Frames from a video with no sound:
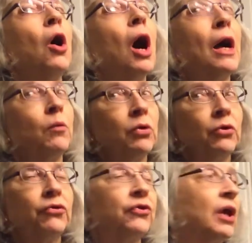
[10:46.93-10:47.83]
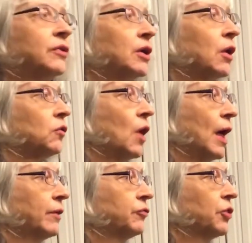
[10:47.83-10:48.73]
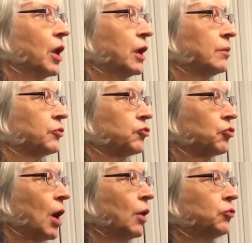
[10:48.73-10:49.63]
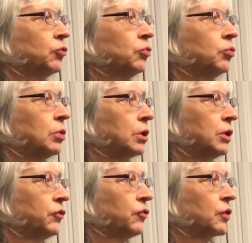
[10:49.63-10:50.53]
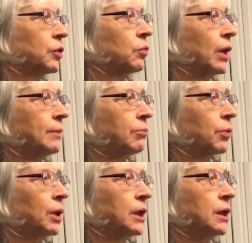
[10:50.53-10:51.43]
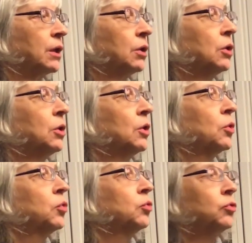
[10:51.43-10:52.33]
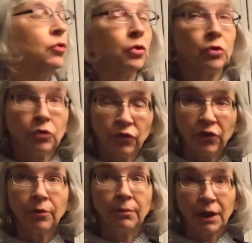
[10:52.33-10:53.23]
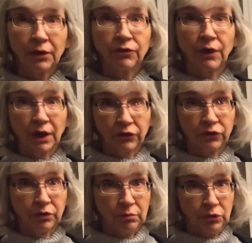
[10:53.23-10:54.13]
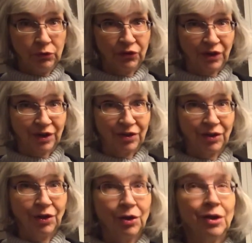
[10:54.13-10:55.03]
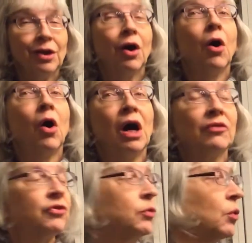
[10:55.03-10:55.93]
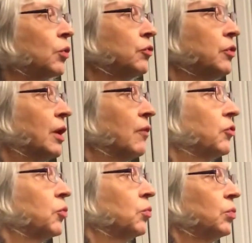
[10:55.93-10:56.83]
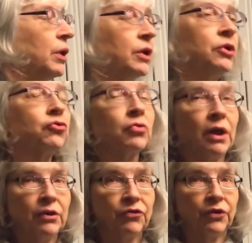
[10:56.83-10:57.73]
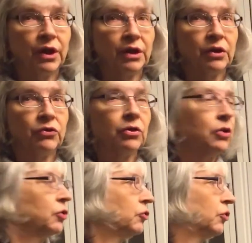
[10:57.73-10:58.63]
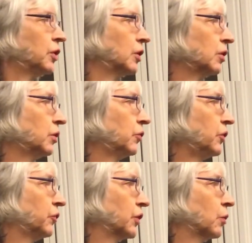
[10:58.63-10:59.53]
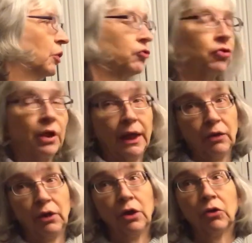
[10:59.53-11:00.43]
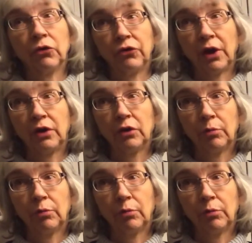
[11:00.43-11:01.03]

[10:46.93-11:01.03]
I will say that a lot of times a child who is very right brain, who learns their math facts to music, often will never really translate it to the, the sequential analytical side of their